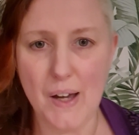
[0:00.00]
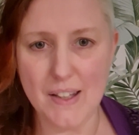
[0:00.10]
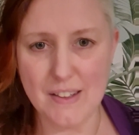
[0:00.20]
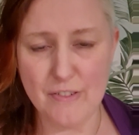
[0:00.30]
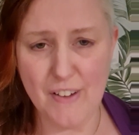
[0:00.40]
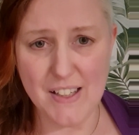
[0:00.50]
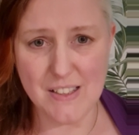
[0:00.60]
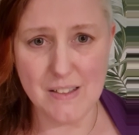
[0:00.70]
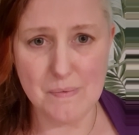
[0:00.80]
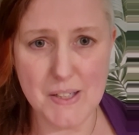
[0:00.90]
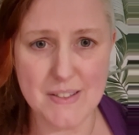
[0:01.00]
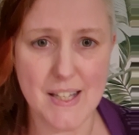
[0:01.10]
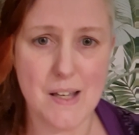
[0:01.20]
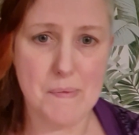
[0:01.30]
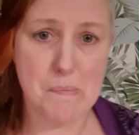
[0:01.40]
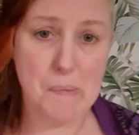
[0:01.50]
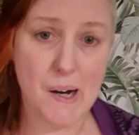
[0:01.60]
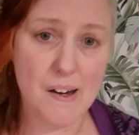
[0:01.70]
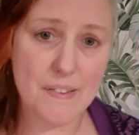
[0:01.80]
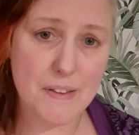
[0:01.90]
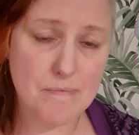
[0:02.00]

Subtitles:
at the Fashion Museum in Bath.